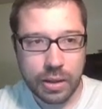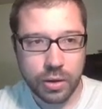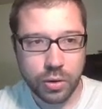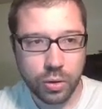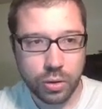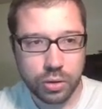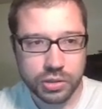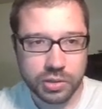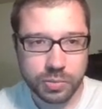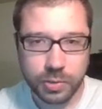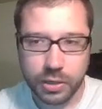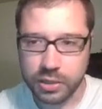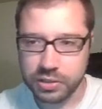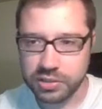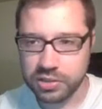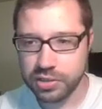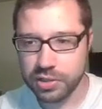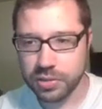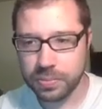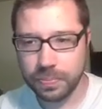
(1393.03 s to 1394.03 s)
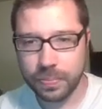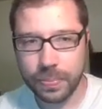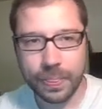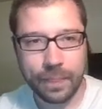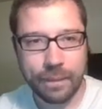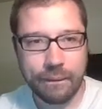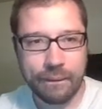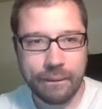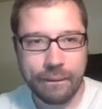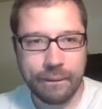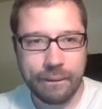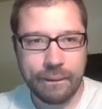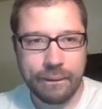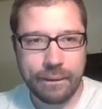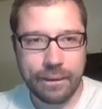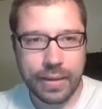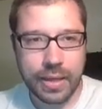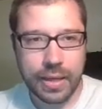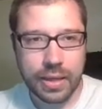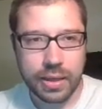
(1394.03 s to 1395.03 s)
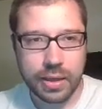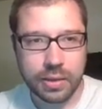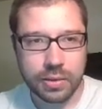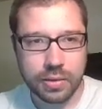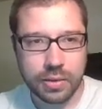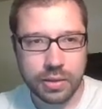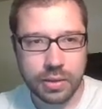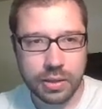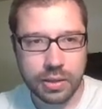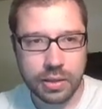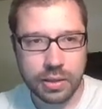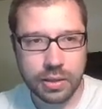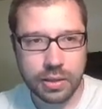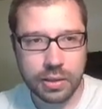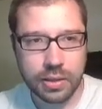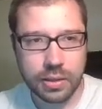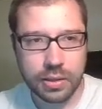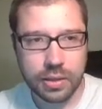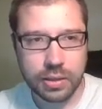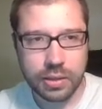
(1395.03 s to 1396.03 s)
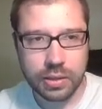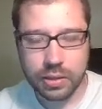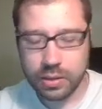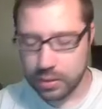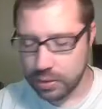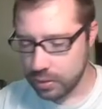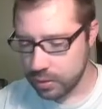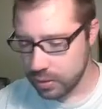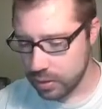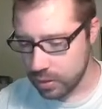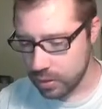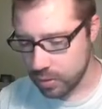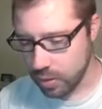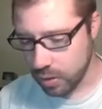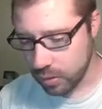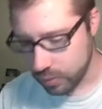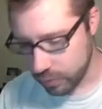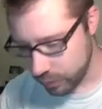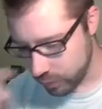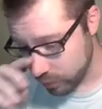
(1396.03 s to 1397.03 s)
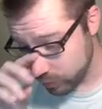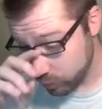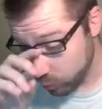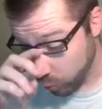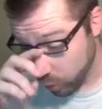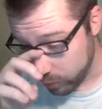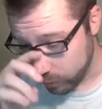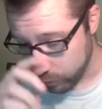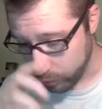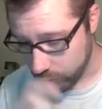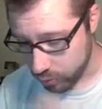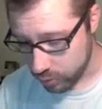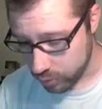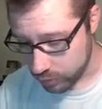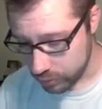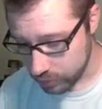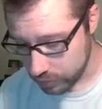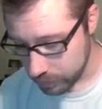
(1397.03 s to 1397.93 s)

Court Sponsor and all of those 1/4s.